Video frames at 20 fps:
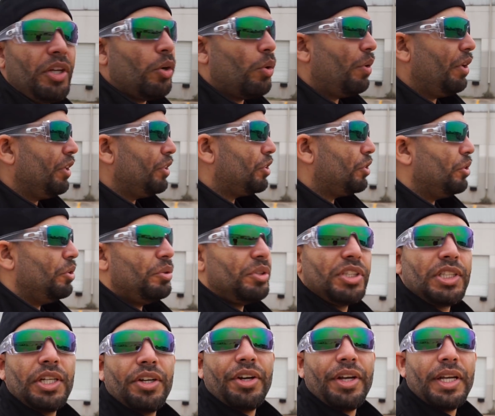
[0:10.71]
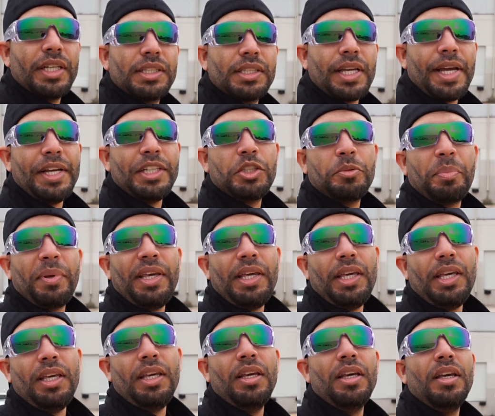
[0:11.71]
going to Serious
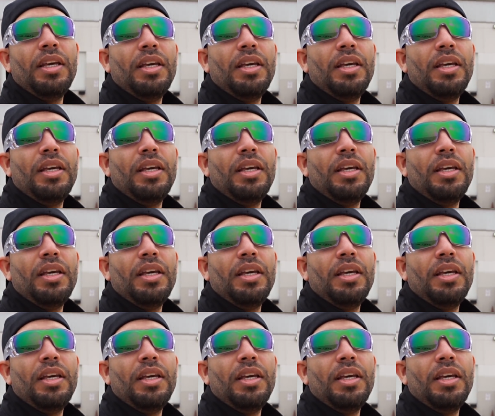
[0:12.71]
HP,